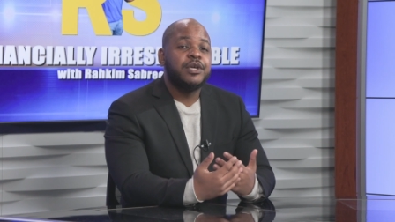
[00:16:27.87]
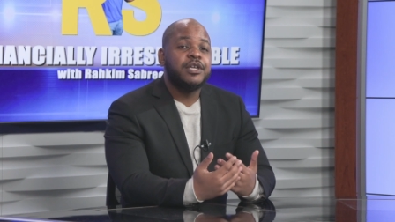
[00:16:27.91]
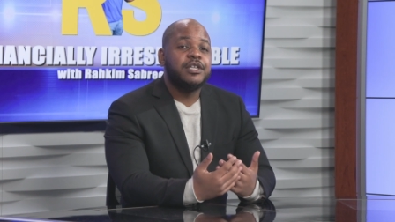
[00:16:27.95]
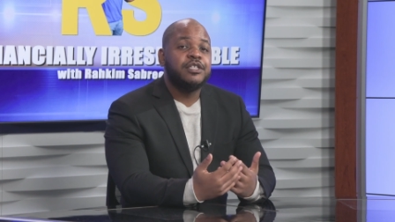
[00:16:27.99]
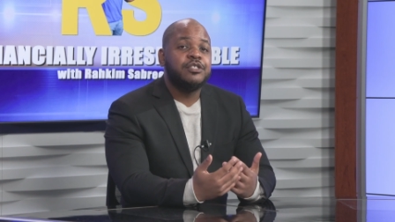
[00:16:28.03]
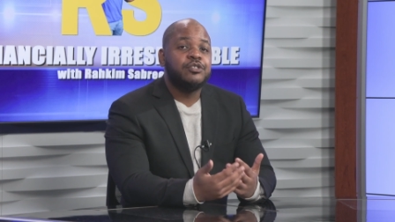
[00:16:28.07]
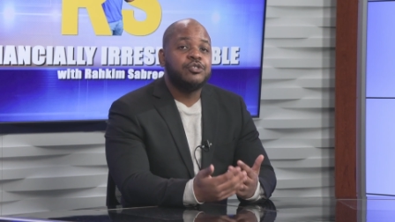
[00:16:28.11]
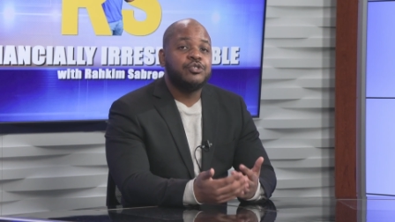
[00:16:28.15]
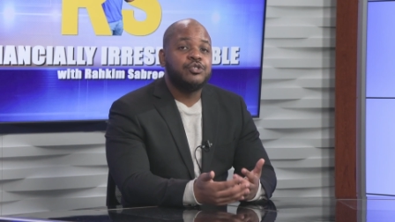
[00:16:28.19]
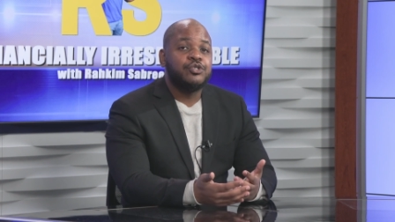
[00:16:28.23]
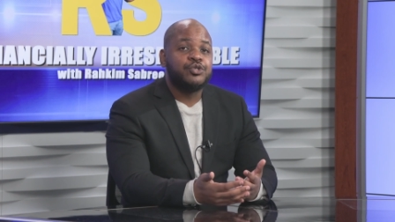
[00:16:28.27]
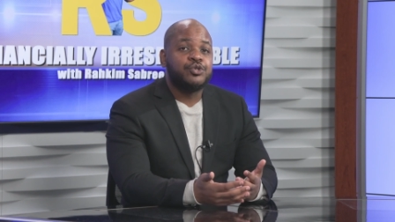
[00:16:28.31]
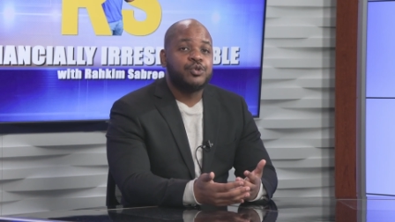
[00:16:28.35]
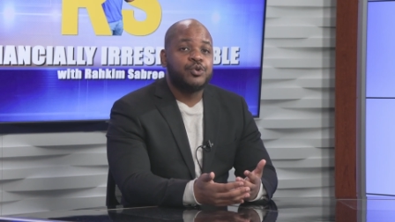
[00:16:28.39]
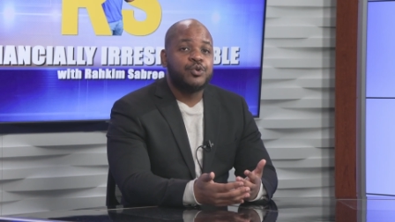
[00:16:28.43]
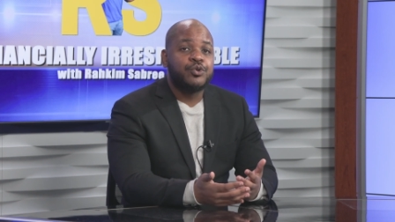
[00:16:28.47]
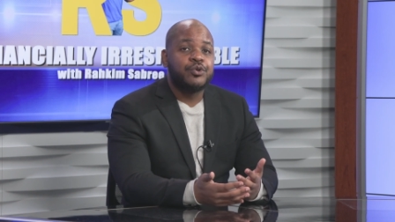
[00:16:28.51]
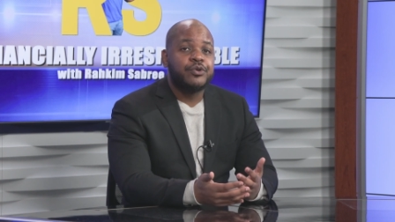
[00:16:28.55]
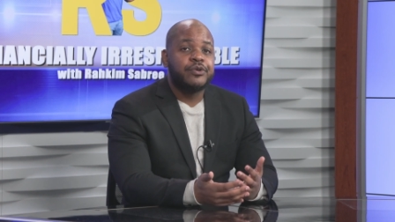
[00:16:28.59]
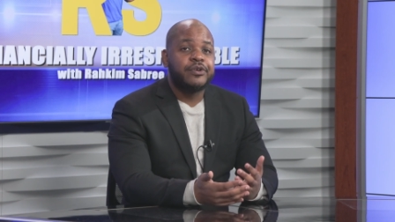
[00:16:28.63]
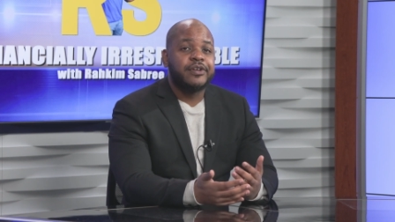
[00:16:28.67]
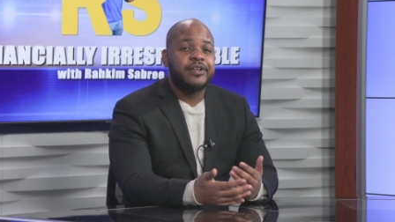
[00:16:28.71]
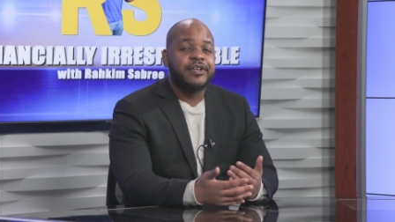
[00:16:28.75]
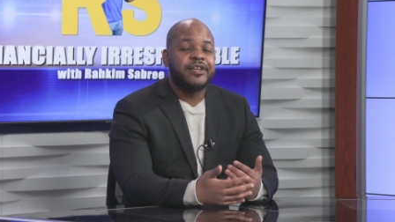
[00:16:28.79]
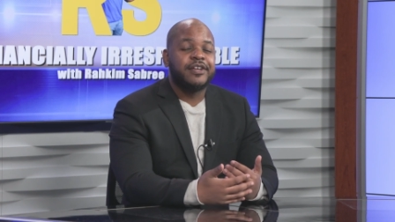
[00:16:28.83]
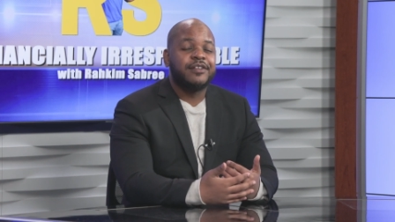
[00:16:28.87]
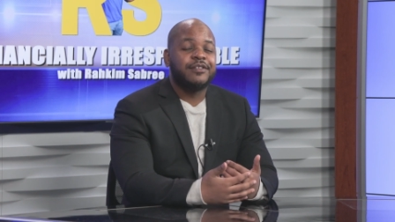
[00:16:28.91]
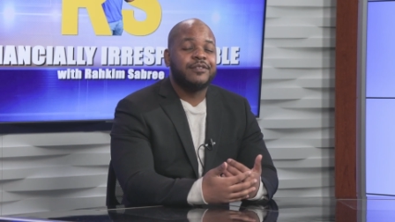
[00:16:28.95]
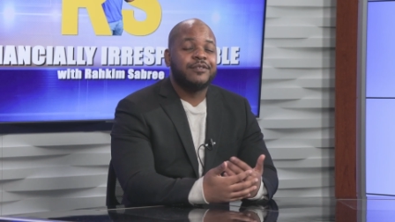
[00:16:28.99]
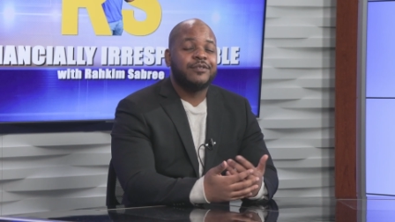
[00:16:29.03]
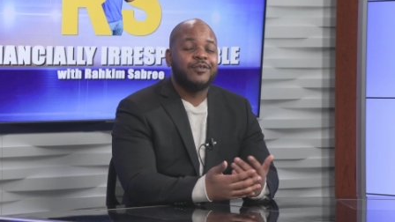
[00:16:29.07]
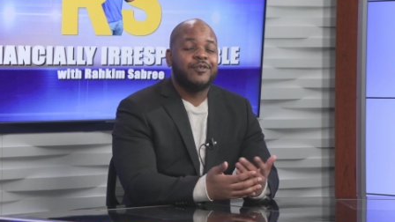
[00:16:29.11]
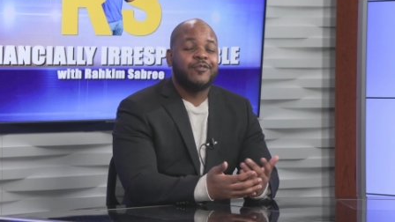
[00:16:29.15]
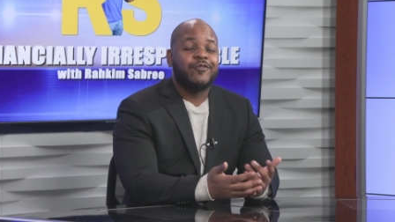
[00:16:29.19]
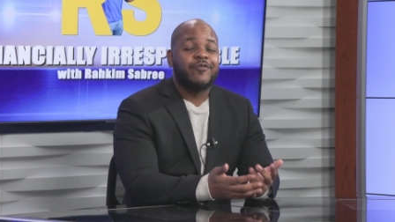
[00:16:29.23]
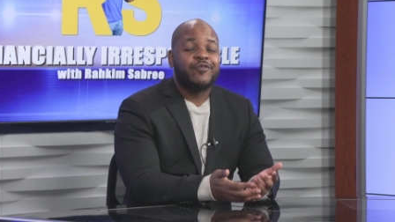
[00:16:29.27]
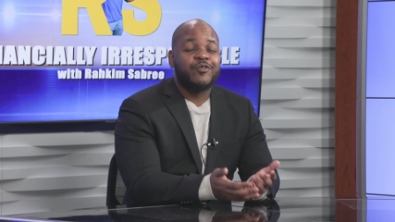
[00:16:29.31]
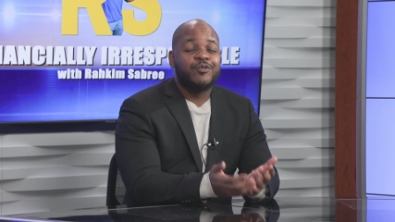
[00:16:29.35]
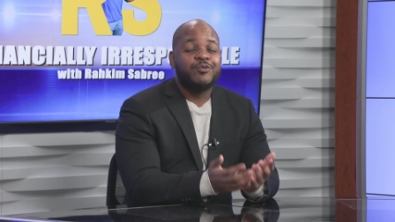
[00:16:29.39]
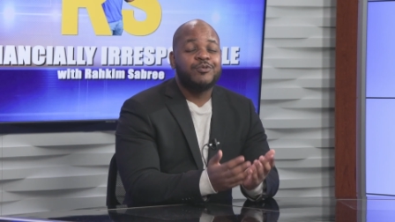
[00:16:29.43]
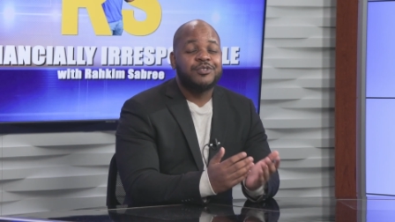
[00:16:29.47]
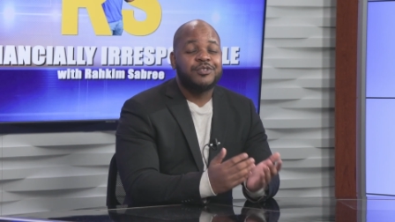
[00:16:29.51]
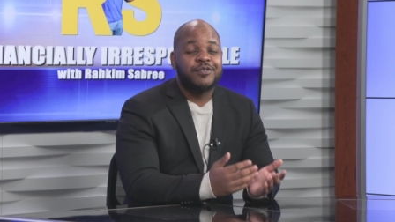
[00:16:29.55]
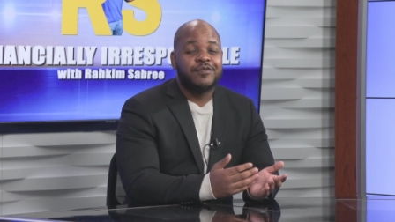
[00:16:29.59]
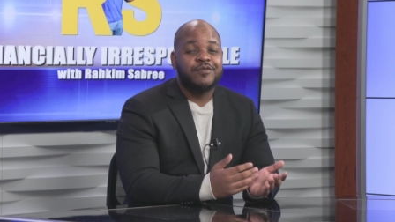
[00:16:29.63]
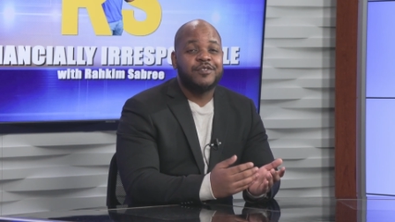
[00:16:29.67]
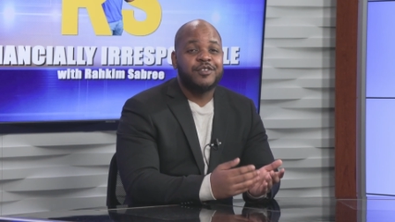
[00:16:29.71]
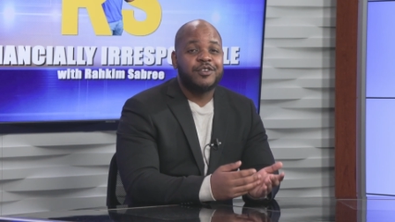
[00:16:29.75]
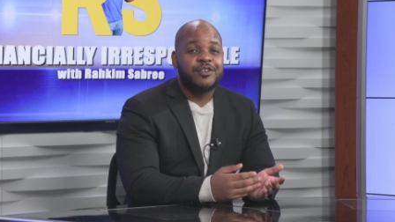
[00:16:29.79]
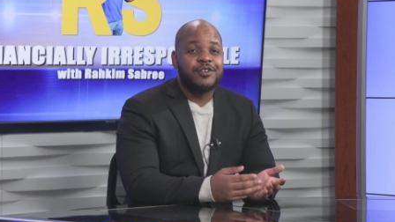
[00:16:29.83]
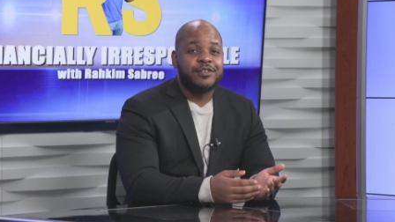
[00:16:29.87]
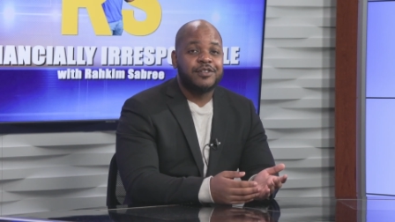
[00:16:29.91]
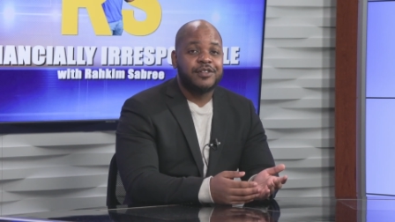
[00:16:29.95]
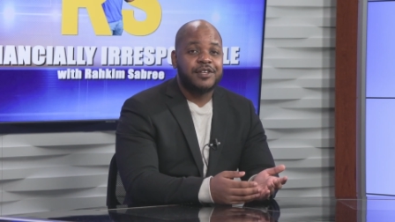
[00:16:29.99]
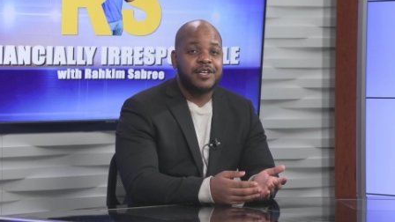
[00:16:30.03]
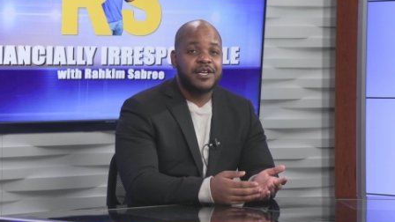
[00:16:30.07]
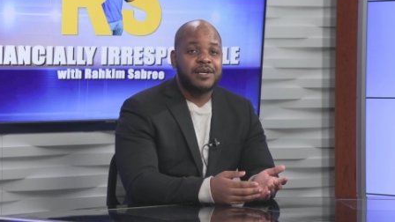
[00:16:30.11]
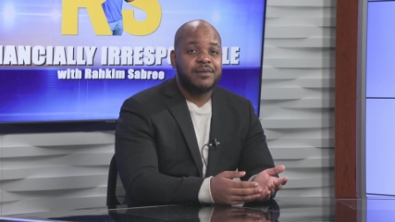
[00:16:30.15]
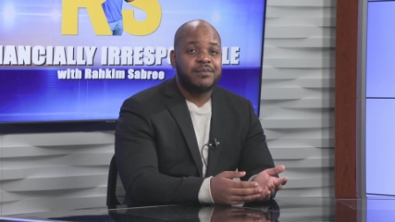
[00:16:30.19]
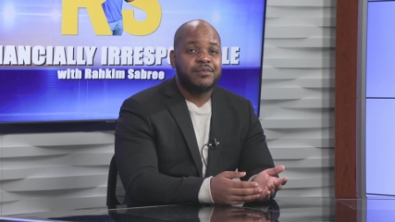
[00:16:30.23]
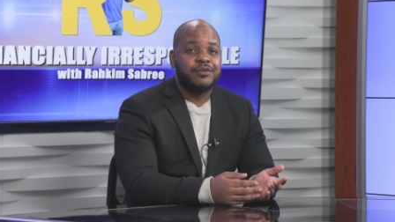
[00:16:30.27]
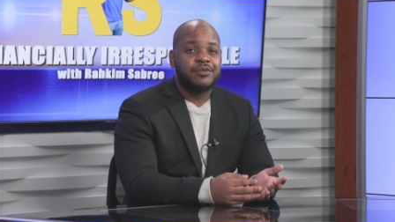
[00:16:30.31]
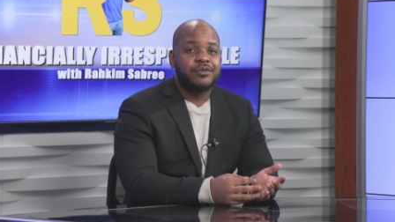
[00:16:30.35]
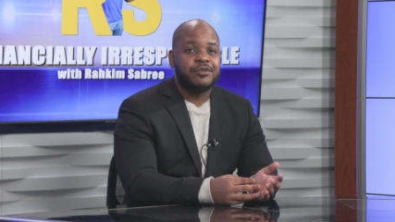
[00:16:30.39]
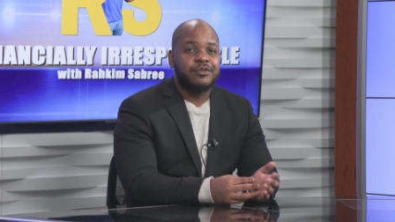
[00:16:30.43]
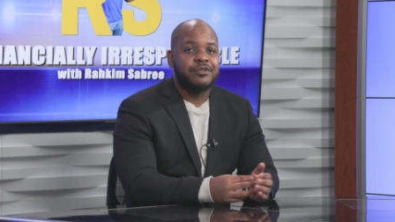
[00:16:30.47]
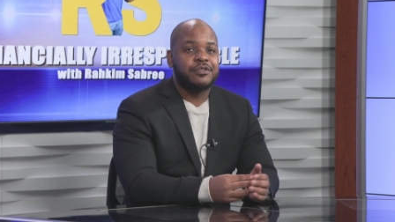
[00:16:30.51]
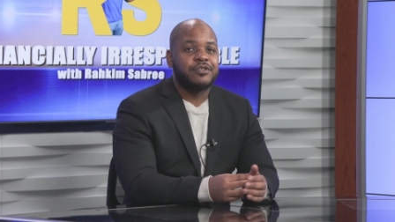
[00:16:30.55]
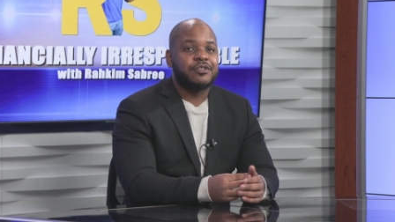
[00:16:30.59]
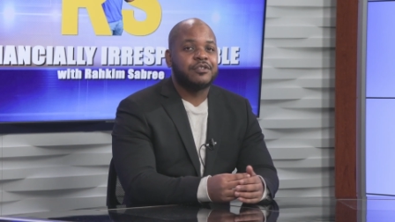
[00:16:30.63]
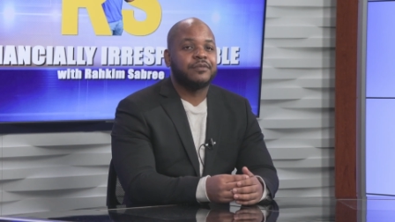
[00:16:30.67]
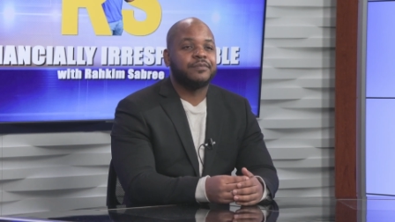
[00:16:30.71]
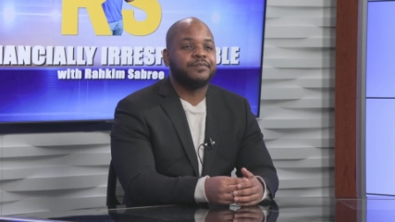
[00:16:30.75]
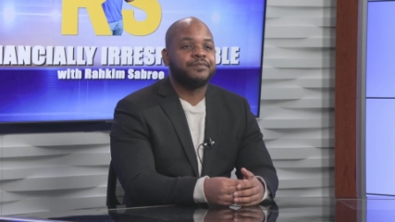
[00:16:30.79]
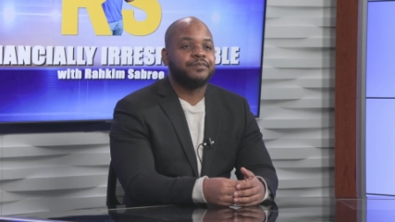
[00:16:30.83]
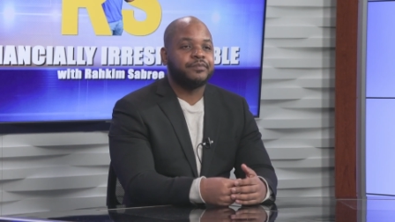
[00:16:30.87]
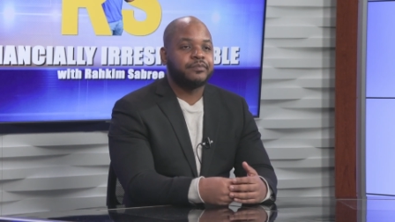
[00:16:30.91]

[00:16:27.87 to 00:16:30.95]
enjoy the fruits of their labors.